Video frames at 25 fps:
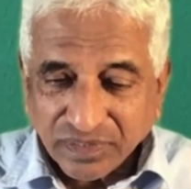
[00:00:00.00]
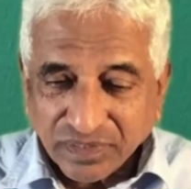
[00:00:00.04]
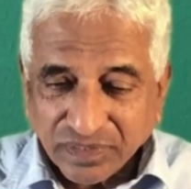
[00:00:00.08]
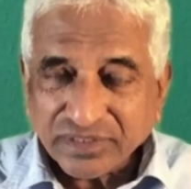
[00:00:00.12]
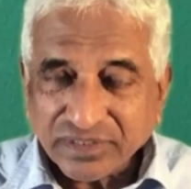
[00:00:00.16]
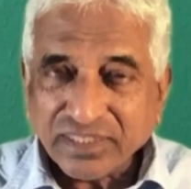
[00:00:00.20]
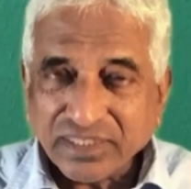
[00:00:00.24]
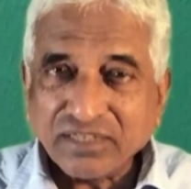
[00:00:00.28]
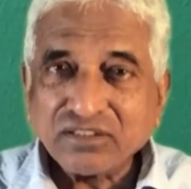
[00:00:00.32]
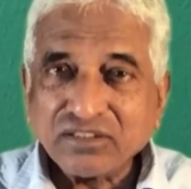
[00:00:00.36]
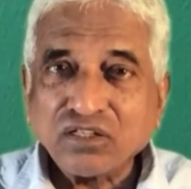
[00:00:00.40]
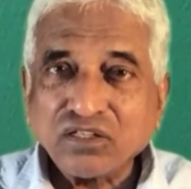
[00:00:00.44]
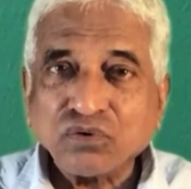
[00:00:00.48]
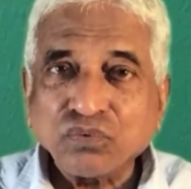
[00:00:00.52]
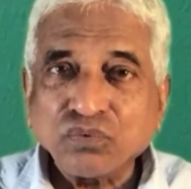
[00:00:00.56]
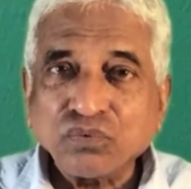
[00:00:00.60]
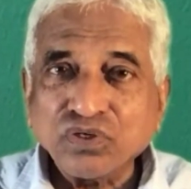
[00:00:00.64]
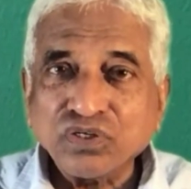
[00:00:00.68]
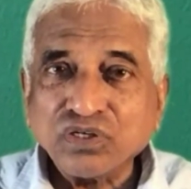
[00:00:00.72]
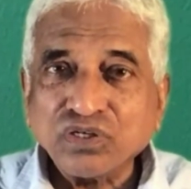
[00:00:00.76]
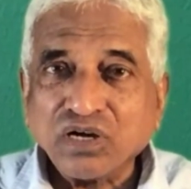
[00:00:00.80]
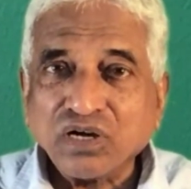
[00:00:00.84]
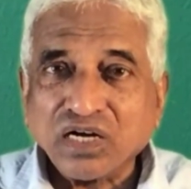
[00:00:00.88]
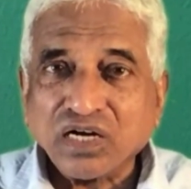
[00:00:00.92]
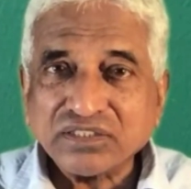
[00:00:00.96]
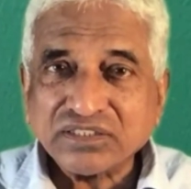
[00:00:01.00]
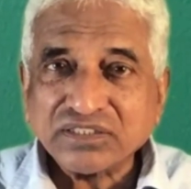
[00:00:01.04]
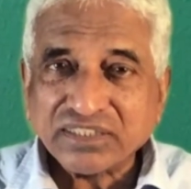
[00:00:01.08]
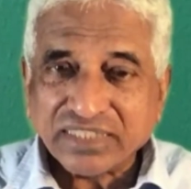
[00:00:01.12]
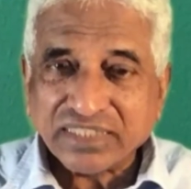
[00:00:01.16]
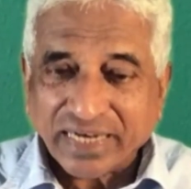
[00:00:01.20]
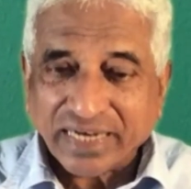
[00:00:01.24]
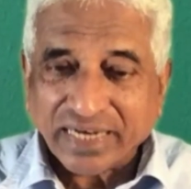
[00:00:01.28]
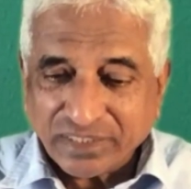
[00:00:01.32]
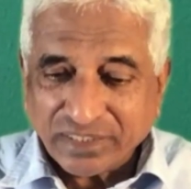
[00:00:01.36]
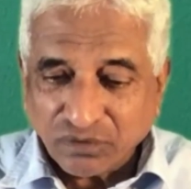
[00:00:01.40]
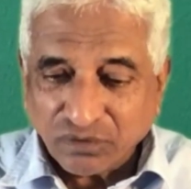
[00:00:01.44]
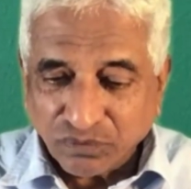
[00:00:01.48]
They are their own gods and
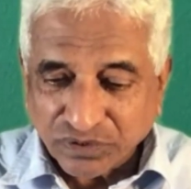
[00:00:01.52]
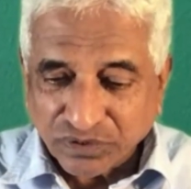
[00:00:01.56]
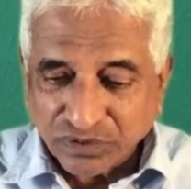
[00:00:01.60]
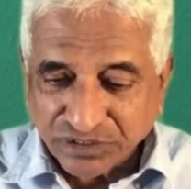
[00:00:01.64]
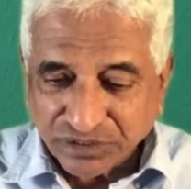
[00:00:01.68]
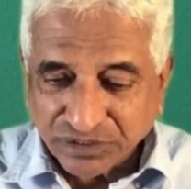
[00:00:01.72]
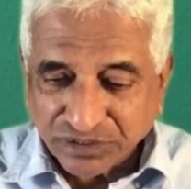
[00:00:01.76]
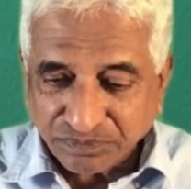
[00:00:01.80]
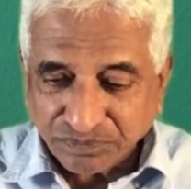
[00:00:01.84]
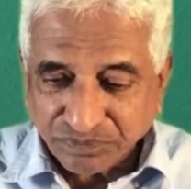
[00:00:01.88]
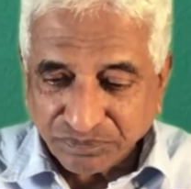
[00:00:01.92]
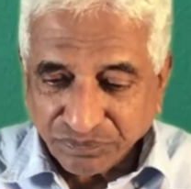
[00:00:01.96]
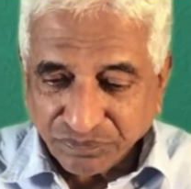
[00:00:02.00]
idol worship.